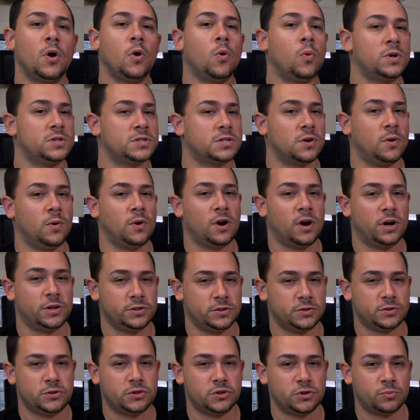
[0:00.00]
What's going on
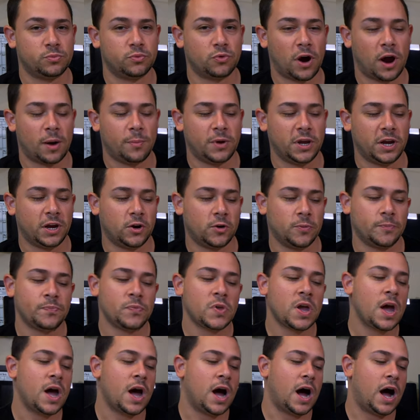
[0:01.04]
YouTube? Rob here.
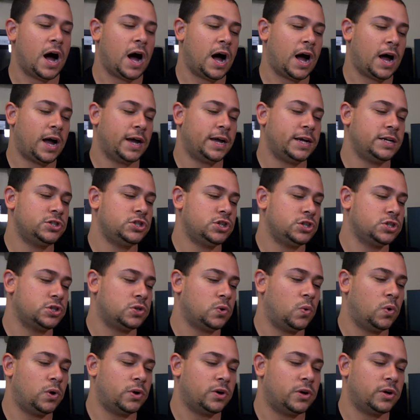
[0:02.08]
I
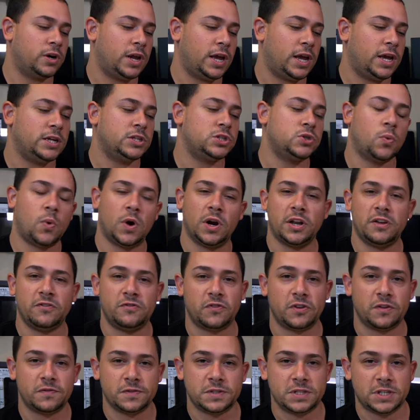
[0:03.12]
just ordered a
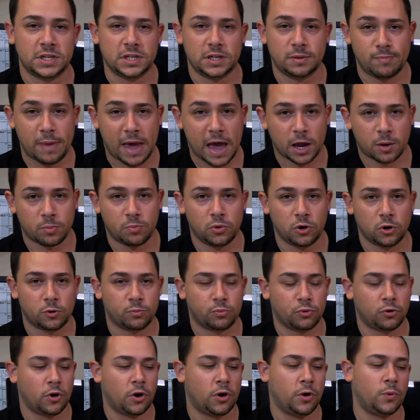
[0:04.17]
2015 MacBook
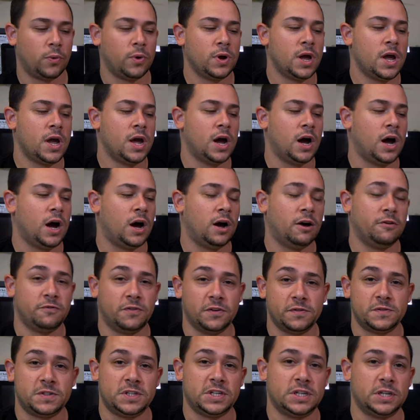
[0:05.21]
Pro uh,
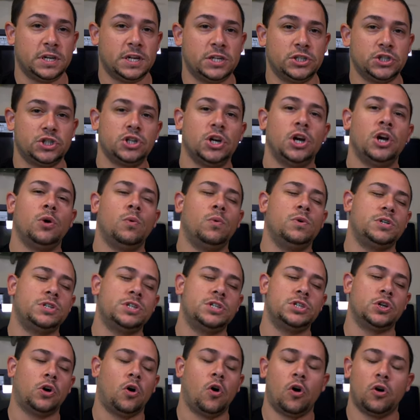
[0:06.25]
15 inch, which
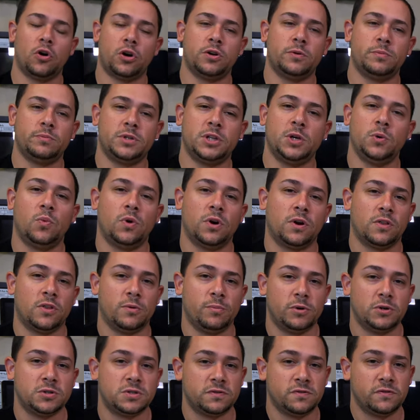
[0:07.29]
is arguably one of
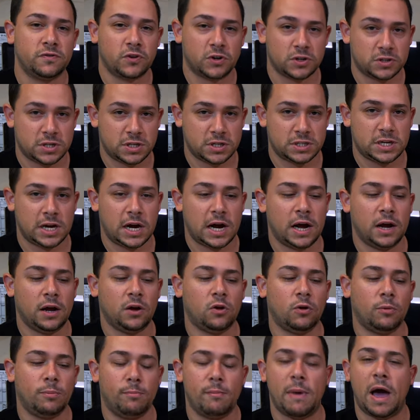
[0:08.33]
the most
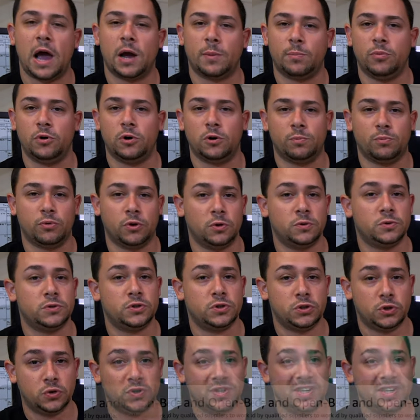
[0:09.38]
versatile MacBook Pros you